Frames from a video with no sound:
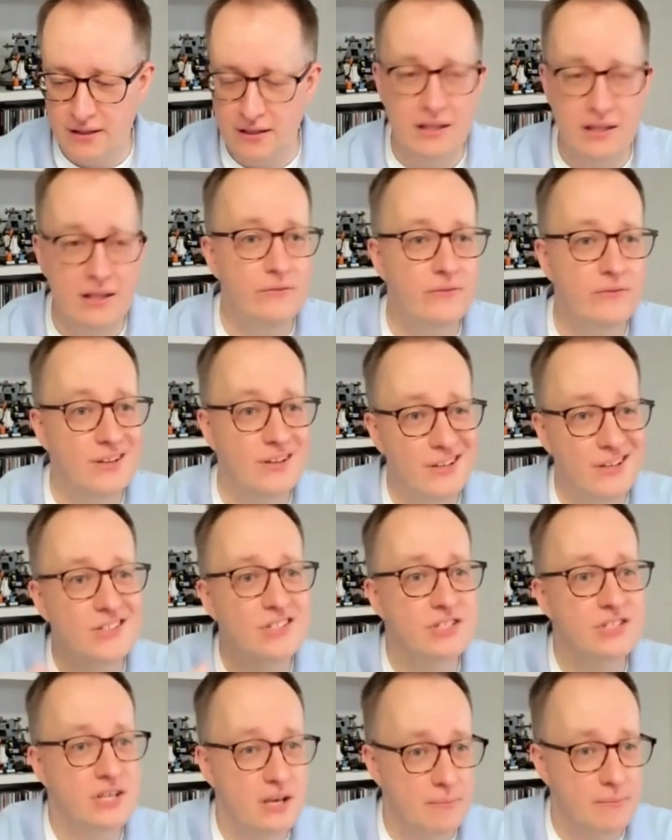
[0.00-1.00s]
even
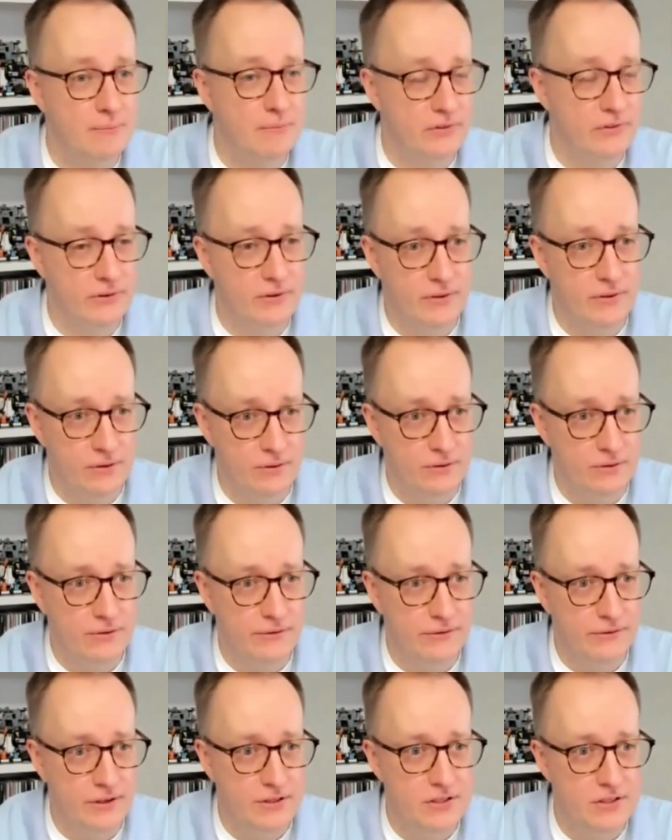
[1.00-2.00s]
hidden gems in the
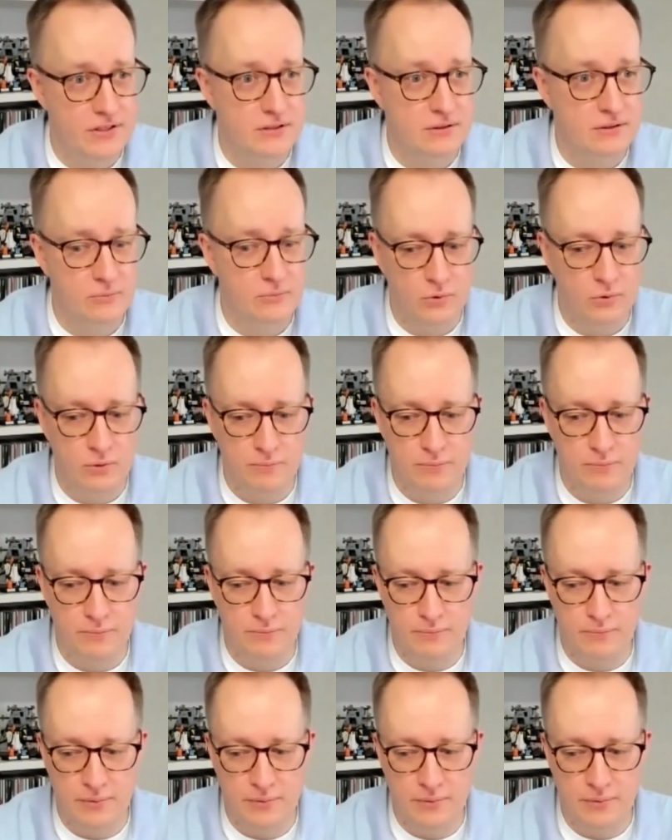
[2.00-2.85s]
organization we